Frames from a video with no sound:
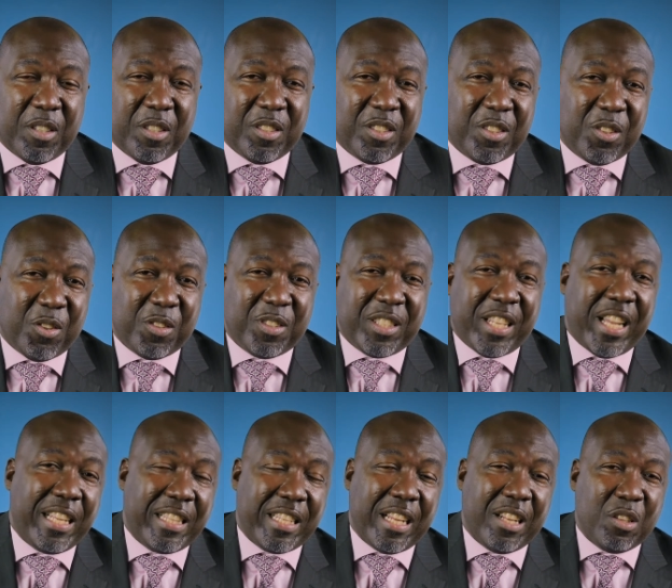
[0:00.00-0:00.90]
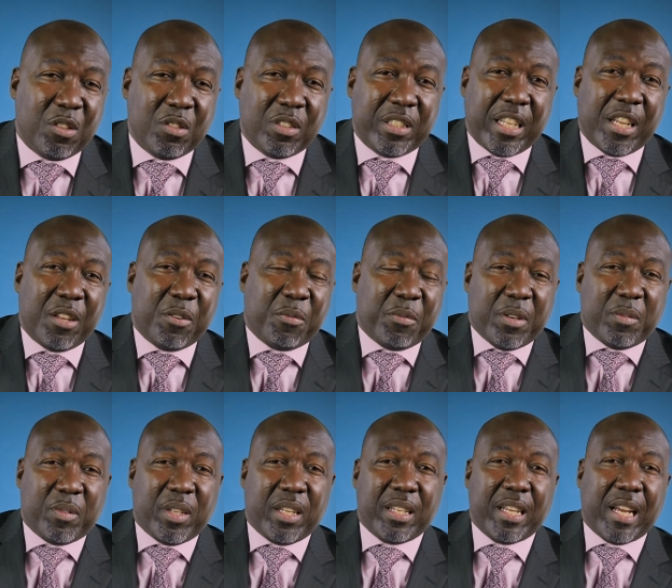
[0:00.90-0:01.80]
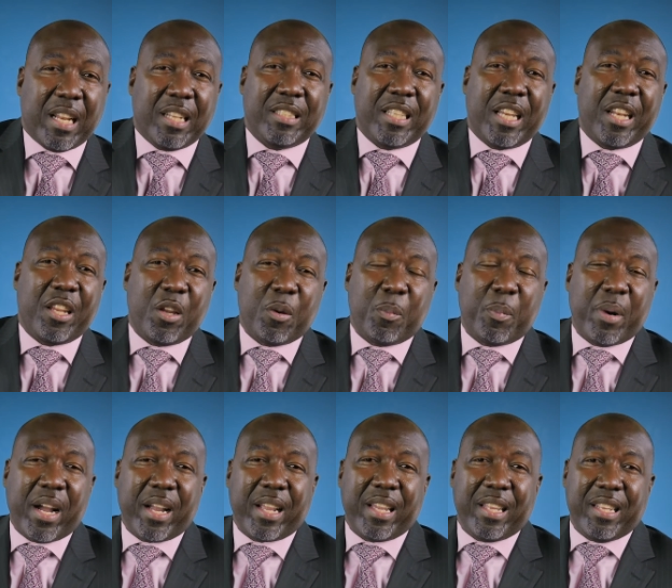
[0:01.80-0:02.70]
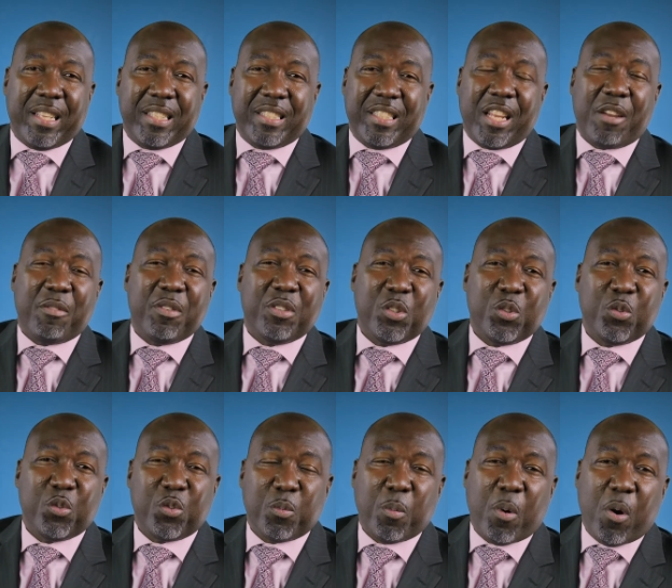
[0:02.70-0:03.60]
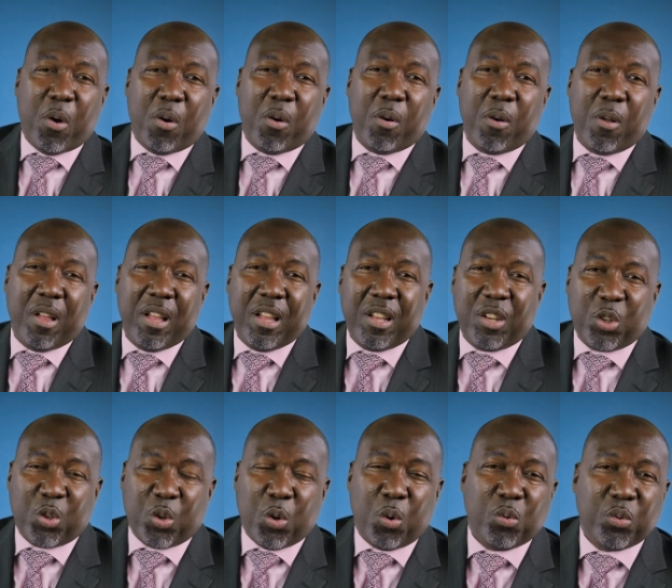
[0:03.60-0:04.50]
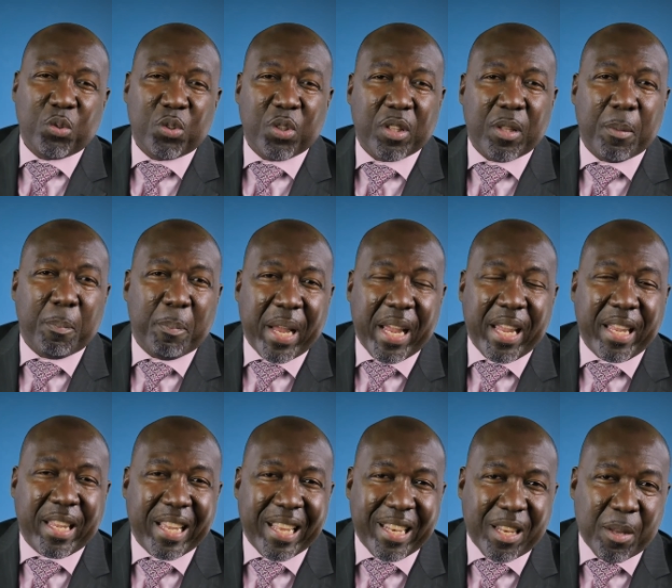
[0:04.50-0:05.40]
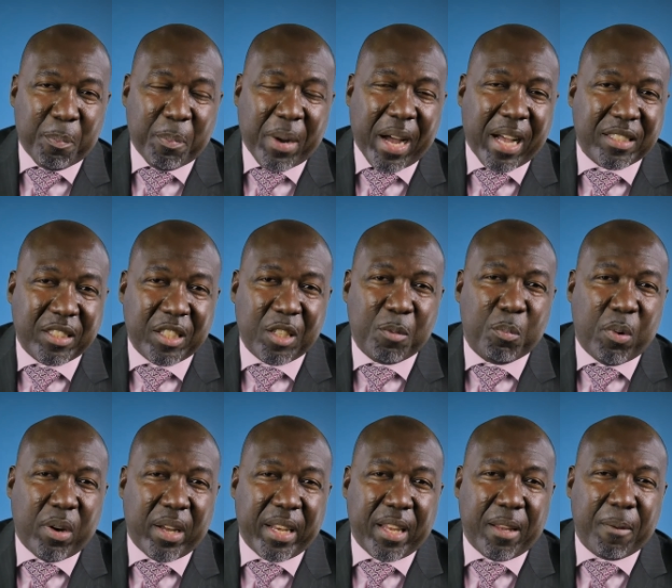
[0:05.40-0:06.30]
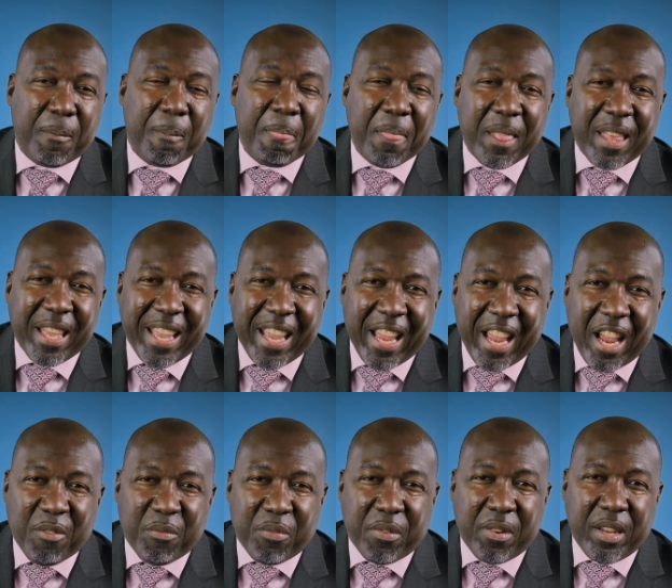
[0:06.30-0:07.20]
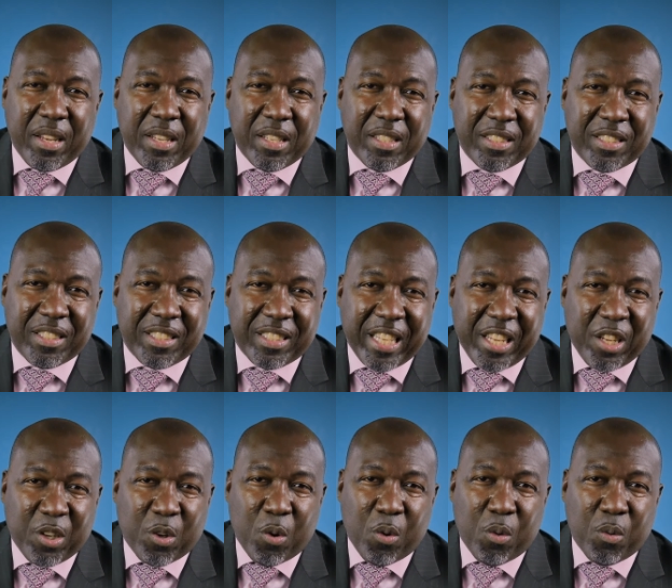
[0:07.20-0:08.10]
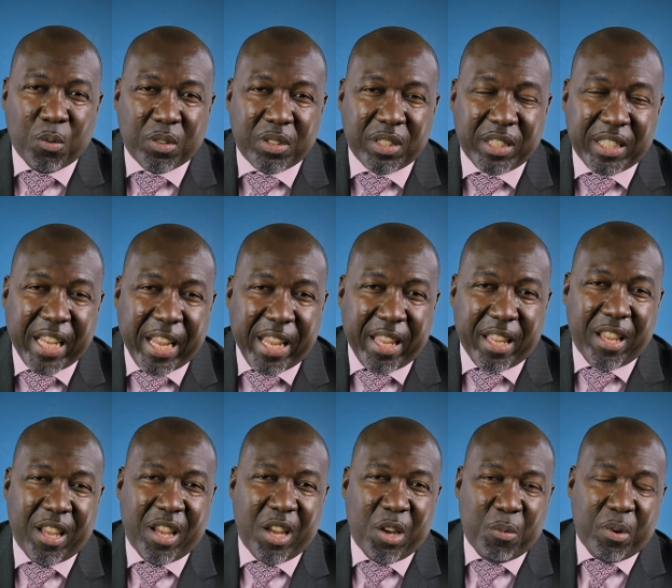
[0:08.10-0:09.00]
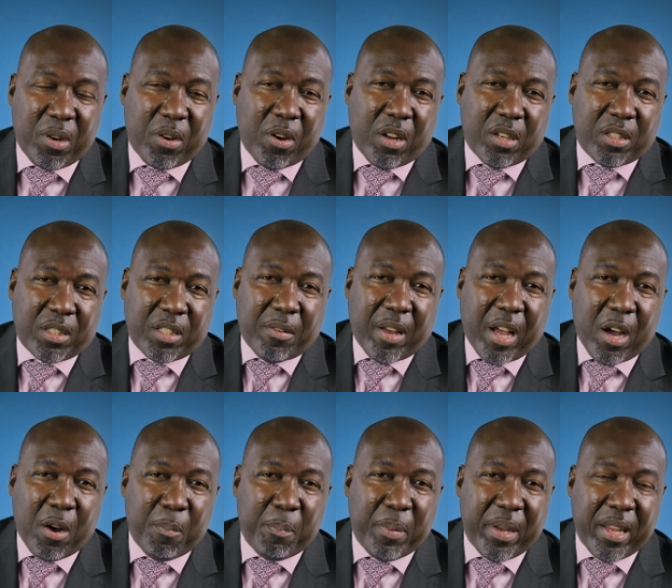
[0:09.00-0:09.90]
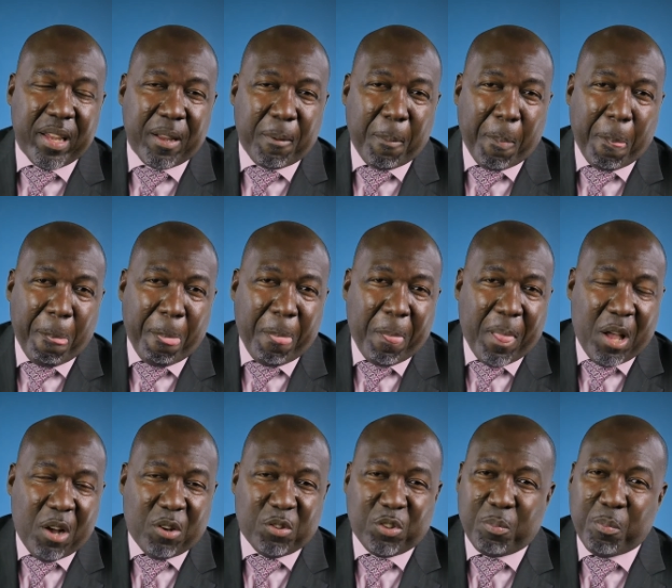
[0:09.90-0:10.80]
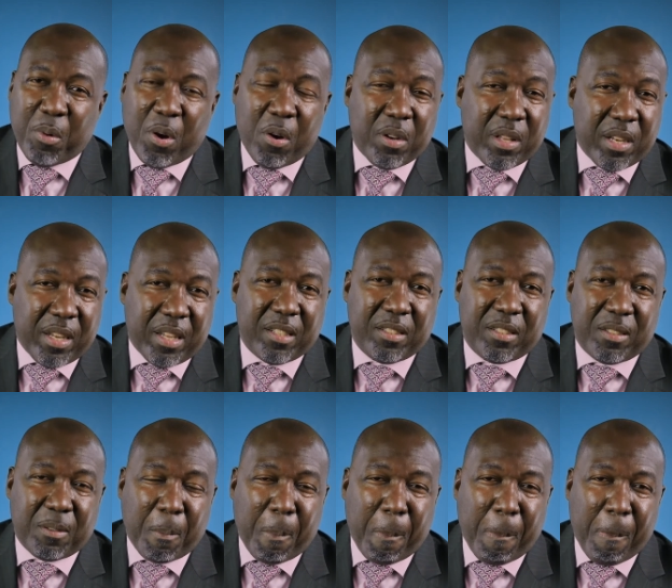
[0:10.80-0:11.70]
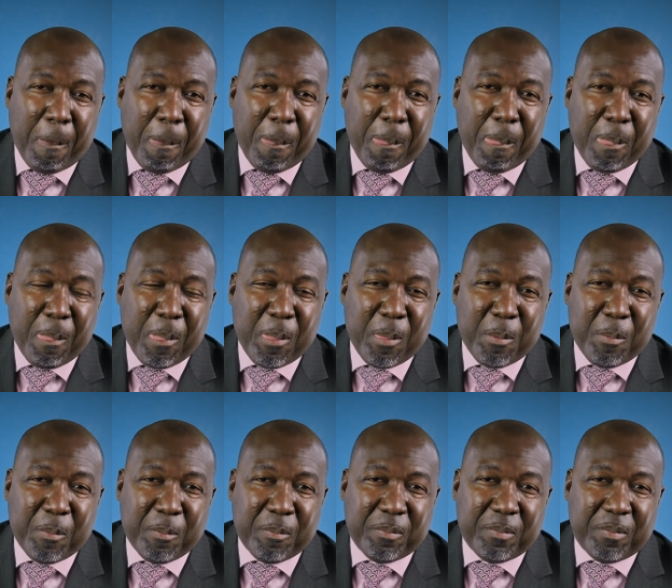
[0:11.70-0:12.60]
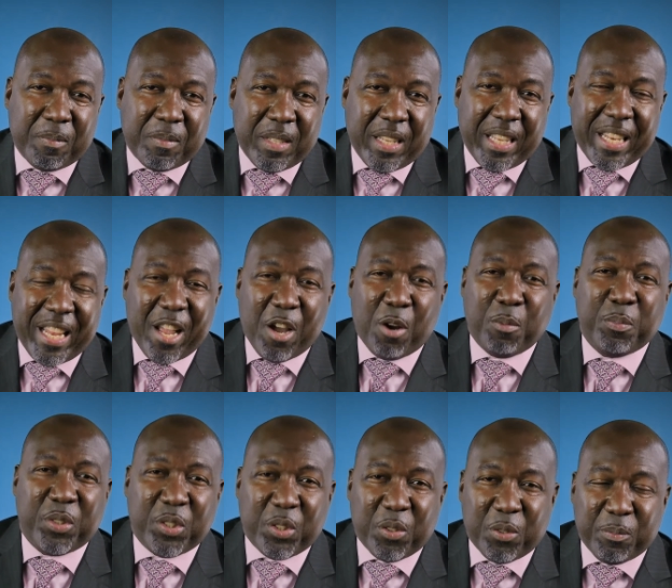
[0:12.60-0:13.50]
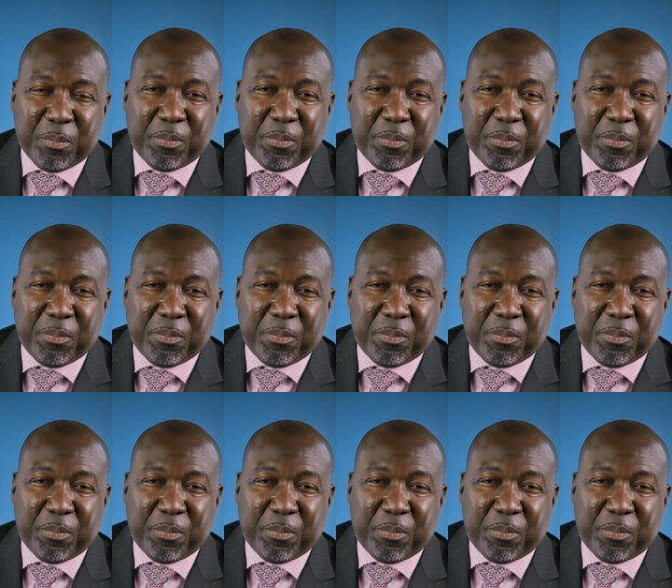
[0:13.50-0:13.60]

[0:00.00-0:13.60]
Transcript: So take that little $10, $15 out of your pocket. It's never too small. Go to the bank and deposit money every single day, regardless of how big, how small it is. It helps you.